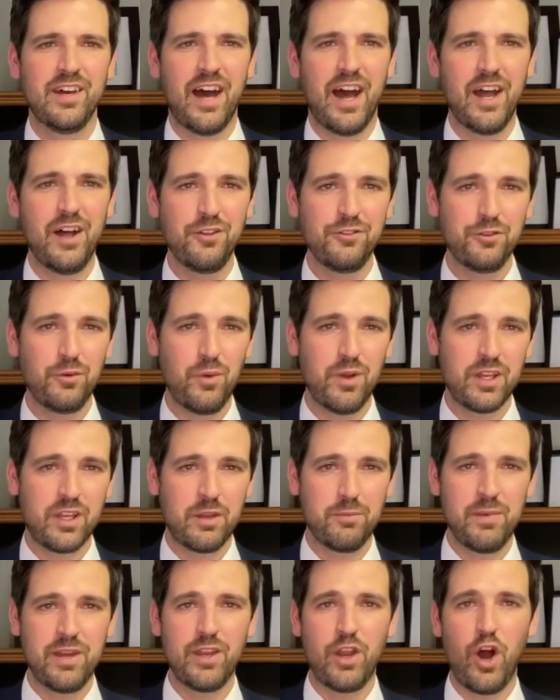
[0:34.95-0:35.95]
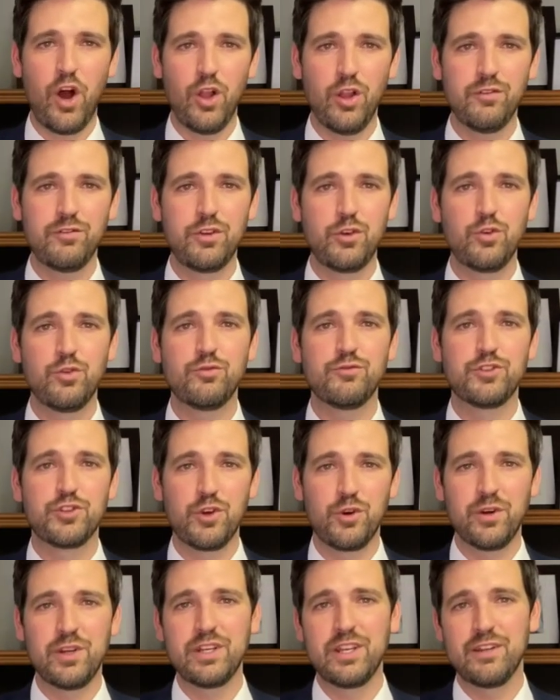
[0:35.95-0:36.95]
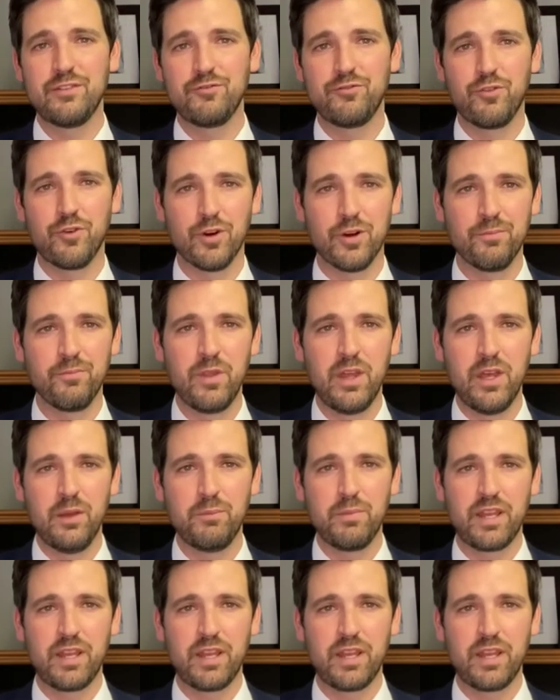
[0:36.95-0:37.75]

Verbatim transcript: I also want to commend all of you who've joined N4